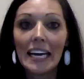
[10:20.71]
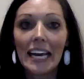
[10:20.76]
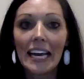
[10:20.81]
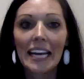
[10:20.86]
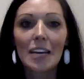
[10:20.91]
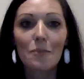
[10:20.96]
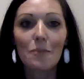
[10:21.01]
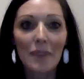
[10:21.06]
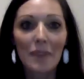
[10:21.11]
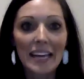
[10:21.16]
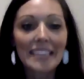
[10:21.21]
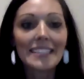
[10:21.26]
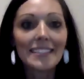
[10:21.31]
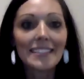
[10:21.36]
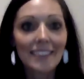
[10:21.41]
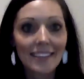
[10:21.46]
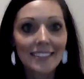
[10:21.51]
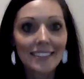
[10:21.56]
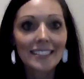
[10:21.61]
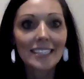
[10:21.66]
and it made
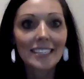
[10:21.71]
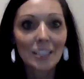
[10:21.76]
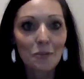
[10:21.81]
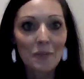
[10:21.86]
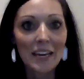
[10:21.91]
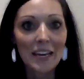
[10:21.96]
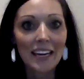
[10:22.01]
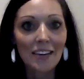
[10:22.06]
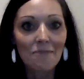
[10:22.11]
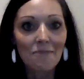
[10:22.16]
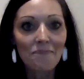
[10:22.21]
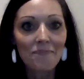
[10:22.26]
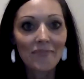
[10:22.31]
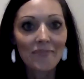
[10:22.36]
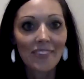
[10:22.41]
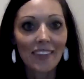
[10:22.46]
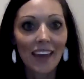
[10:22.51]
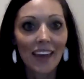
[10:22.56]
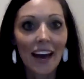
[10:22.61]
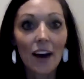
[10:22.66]
sense to me
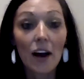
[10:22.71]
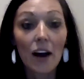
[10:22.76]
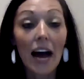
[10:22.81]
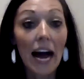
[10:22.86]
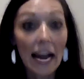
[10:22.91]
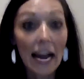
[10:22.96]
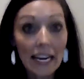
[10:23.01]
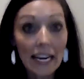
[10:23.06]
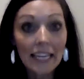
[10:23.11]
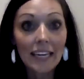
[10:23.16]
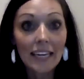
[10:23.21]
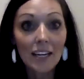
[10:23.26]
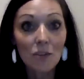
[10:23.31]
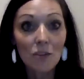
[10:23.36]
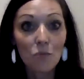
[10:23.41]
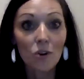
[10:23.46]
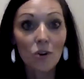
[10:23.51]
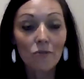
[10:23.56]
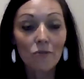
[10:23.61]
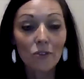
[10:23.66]
that I needed
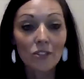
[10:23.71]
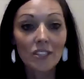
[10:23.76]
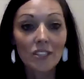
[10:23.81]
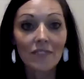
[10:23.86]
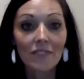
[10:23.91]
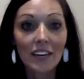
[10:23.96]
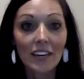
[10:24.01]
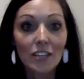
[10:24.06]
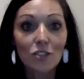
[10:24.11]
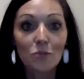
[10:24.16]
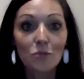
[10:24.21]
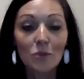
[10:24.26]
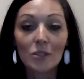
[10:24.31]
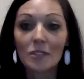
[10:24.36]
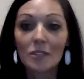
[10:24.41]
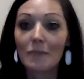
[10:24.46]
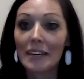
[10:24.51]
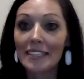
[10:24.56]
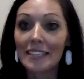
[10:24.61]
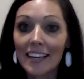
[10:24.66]
more fruits and
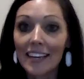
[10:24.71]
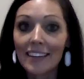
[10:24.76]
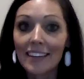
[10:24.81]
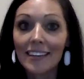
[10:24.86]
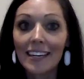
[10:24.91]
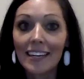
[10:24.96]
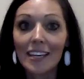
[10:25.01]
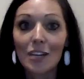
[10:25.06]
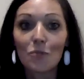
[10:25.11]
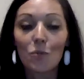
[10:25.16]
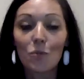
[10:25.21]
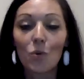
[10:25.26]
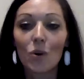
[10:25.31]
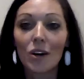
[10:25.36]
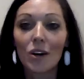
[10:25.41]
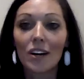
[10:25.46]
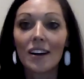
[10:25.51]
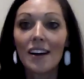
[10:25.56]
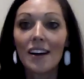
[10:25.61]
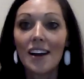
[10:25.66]
vegetables, my son needed
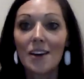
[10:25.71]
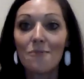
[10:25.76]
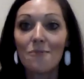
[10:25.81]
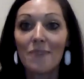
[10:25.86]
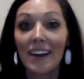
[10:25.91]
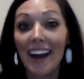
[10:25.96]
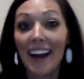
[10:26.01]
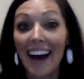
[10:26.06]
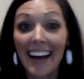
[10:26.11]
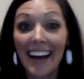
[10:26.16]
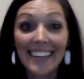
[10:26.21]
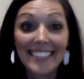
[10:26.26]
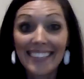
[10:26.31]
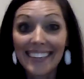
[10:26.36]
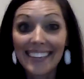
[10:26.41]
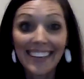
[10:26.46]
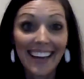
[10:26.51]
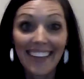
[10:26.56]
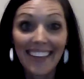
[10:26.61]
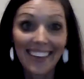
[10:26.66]
more, but I
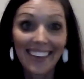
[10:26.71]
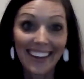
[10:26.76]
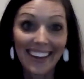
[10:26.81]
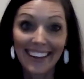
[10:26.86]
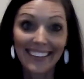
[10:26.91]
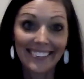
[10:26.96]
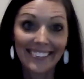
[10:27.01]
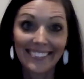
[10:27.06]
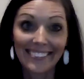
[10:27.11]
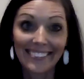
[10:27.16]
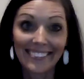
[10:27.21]
did nothing.